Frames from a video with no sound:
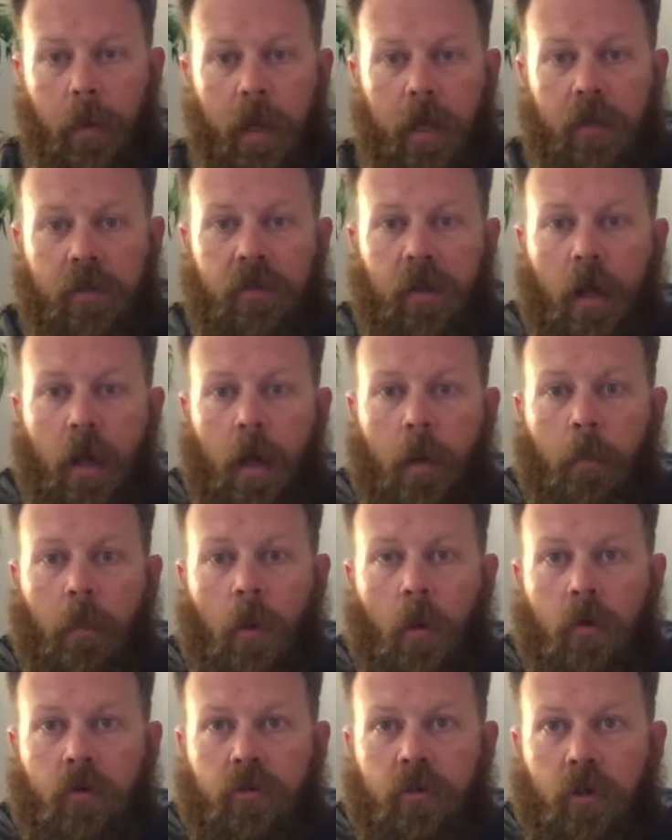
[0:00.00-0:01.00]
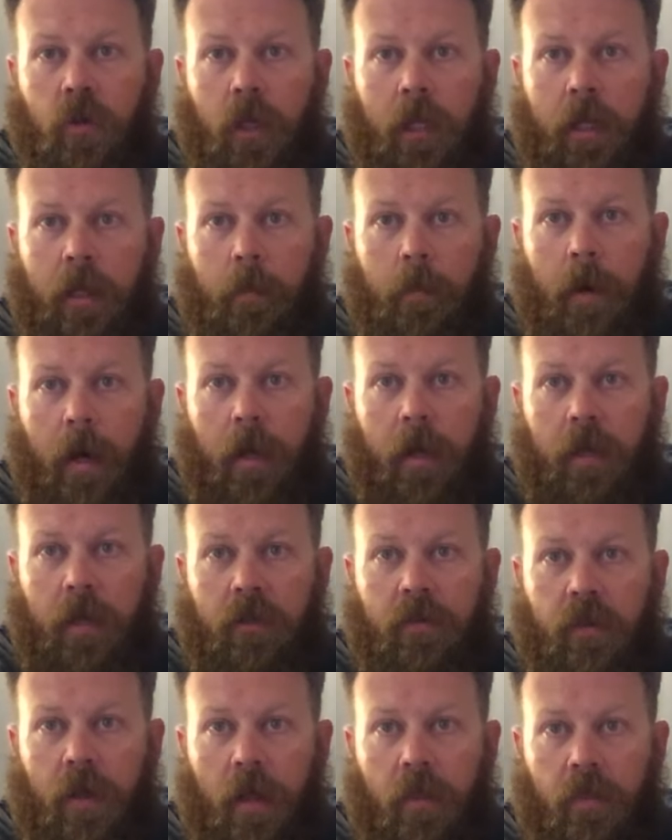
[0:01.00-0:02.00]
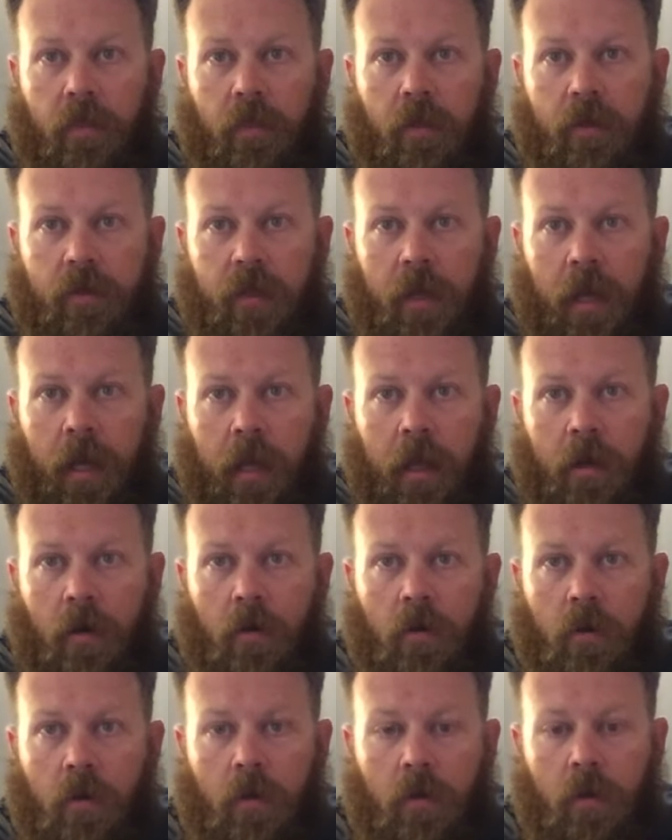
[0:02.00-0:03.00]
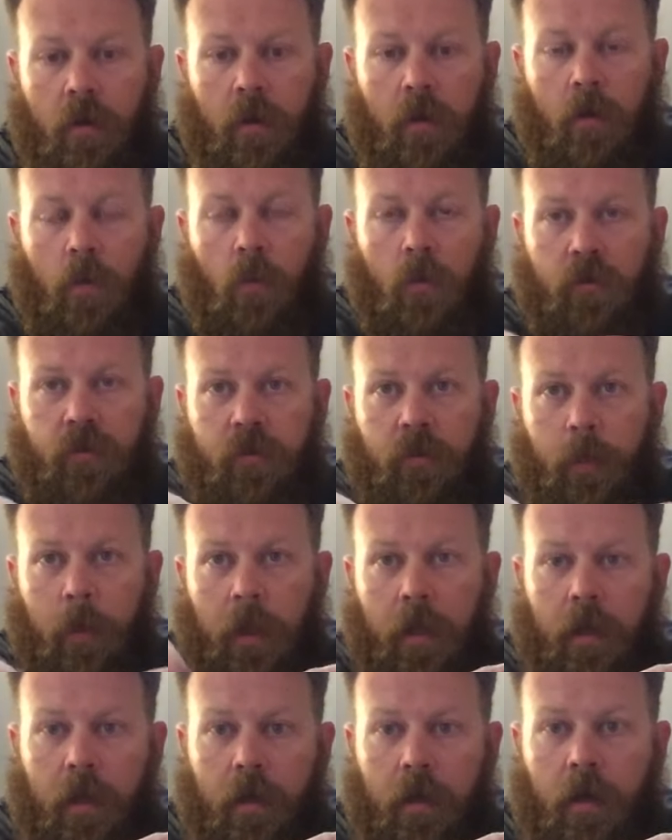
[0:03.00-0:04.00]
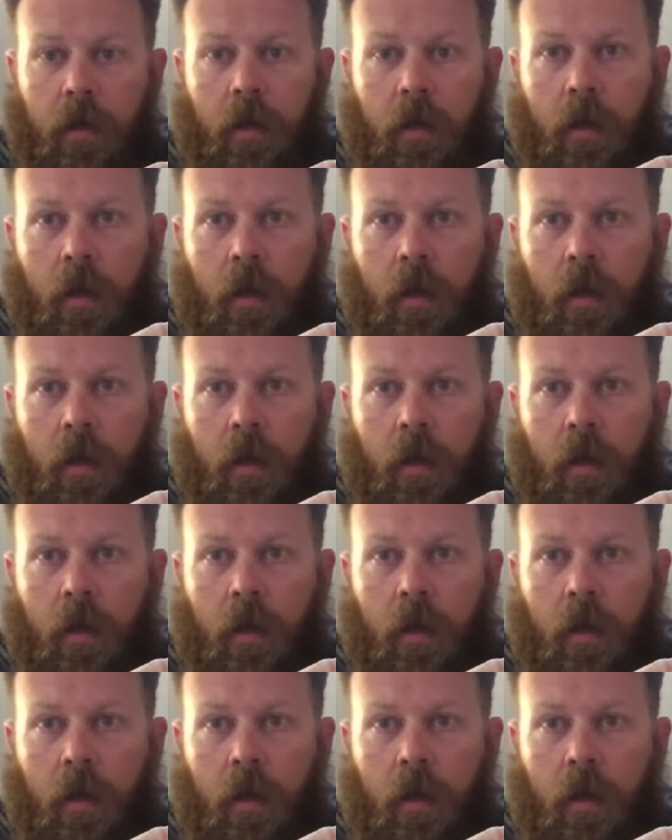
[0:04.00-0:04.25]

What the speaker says: bait, but what's unique about it is that the tail will spin.